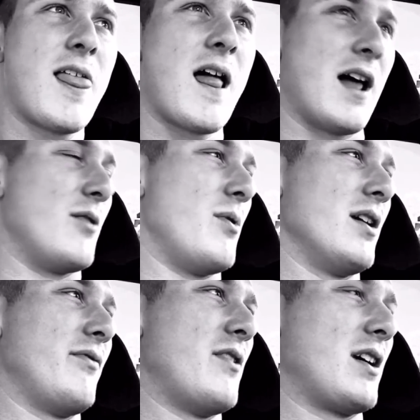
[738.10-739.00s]
I don't want
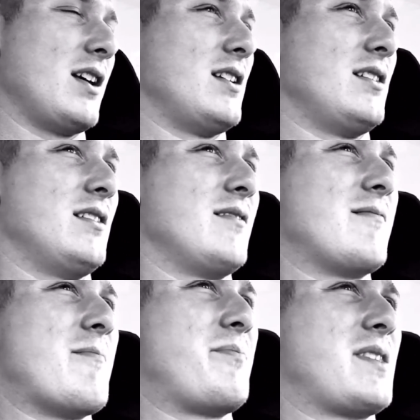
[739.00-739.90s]
to fucking,
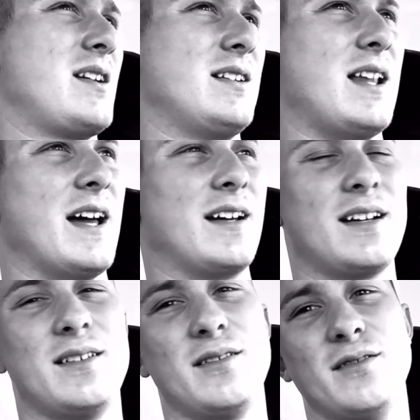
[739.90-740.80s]
like,
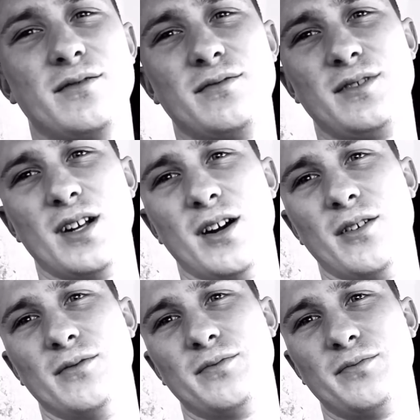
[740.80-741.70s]
you
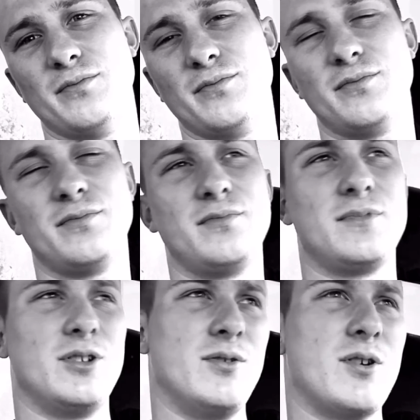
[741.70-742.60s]
know,
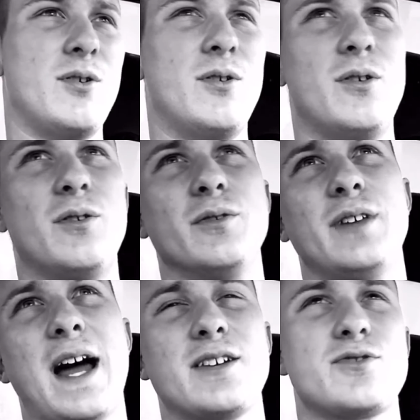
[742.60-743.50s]
do the whole
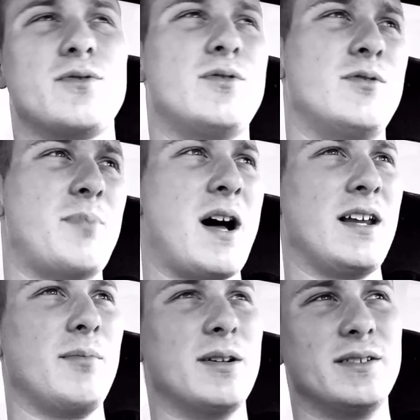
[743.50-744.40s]
natural
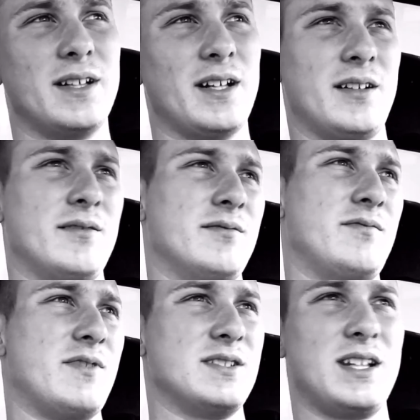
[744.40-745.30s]

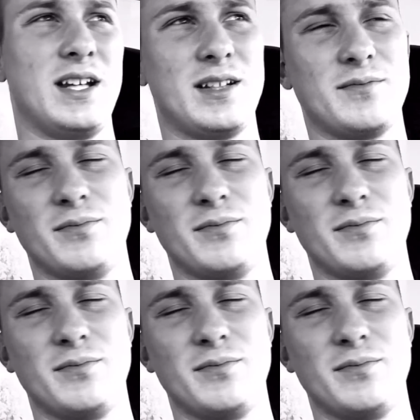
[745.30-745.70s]
bodybuilding physique